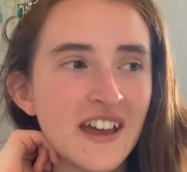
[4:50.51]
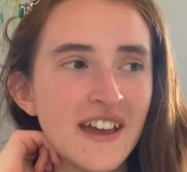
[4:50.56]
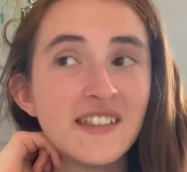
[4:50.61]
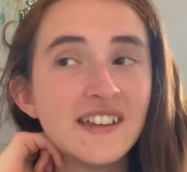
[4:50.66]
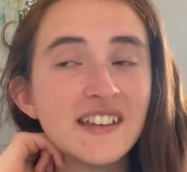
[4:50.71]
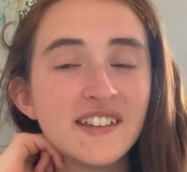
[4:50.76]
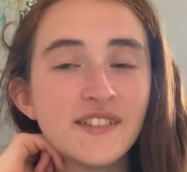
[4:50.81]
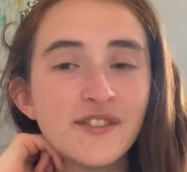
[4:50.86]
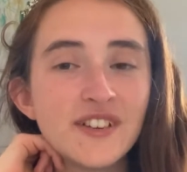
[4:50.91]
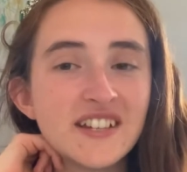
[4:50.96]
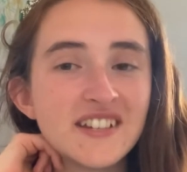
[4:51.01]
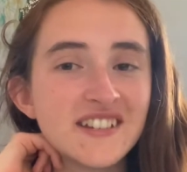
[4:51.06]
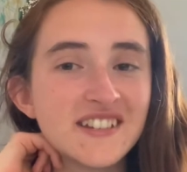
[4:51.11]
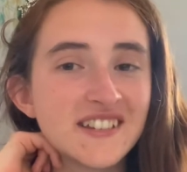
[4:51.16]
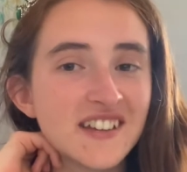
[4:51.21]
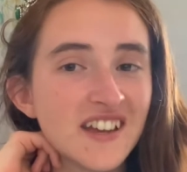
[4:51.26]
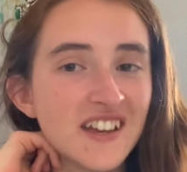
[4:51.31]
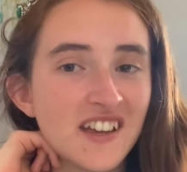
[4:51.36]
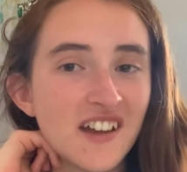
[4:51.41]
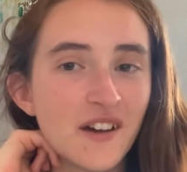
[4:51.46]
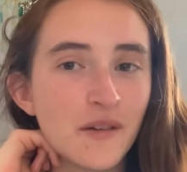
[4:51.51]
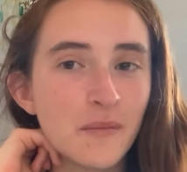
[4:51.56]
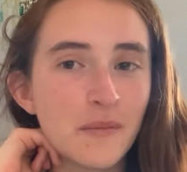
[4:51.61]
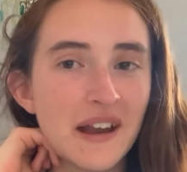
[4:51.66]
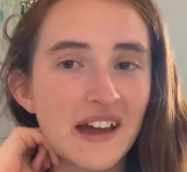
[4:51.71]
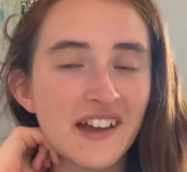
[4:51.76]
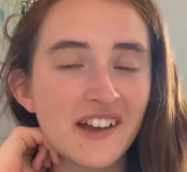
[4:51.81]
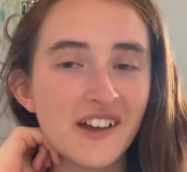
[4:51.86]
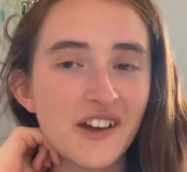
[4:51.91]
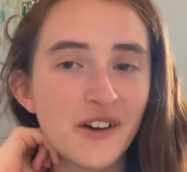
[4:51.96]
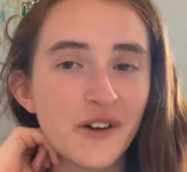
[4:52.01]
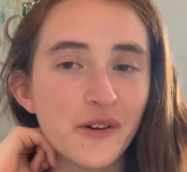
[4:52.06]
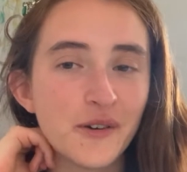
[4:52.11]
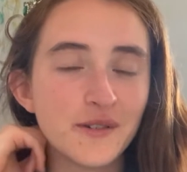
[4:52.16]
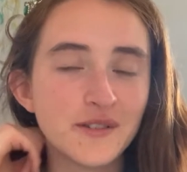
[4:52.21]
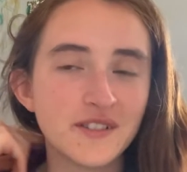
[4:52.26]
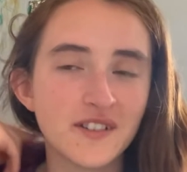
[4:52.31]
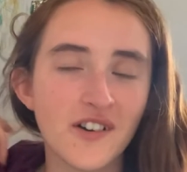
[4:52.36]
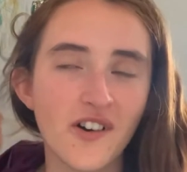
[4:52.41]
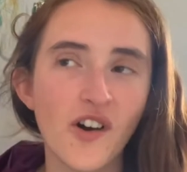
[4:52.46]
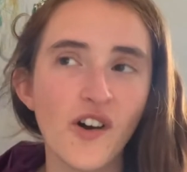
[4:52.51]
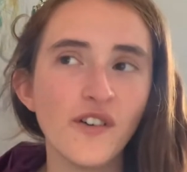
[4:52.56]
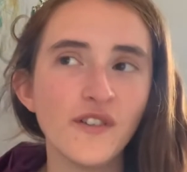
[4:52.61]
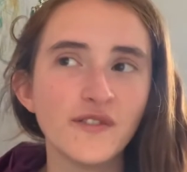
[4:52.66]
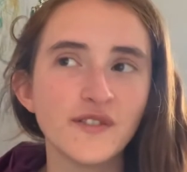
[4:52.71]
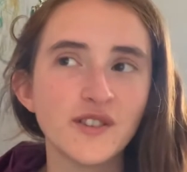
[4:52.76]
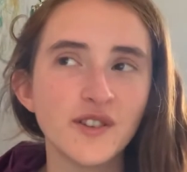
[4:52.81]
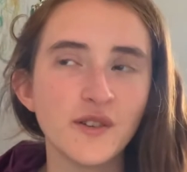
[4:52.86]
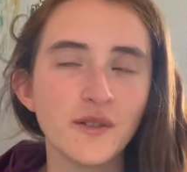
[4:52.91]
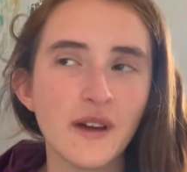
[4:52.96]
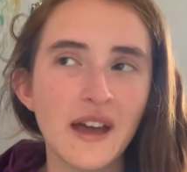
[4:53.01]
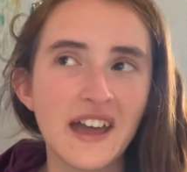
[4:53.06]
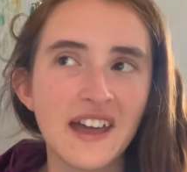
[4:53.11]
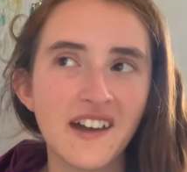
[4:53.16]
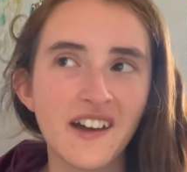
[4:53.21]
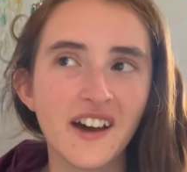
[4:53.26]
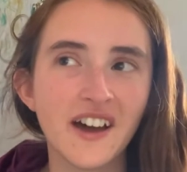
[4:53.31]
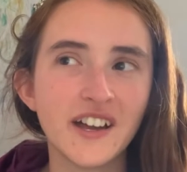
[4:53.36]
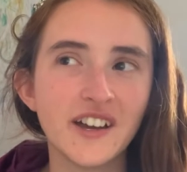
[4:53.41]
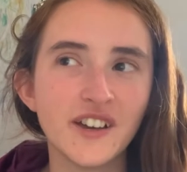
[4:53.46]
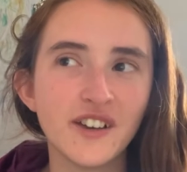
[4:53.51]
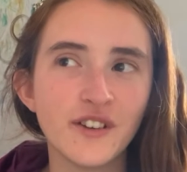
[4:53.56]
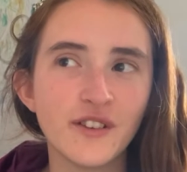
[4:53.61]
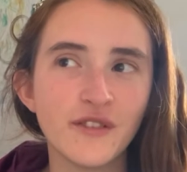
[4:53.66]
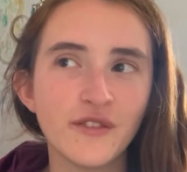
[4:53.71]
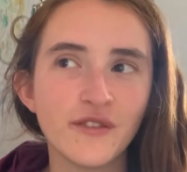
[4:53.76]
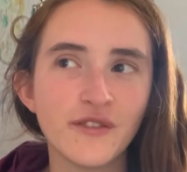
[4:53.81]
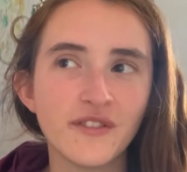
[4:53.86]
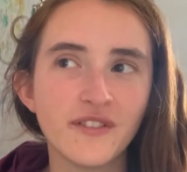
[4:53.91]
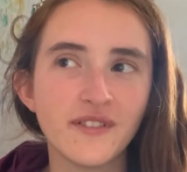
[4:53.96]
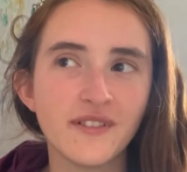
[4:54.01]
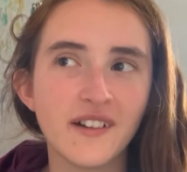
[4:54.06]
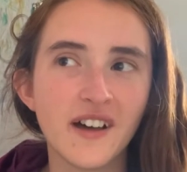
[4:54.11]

This features a young black girl who's off to a kind of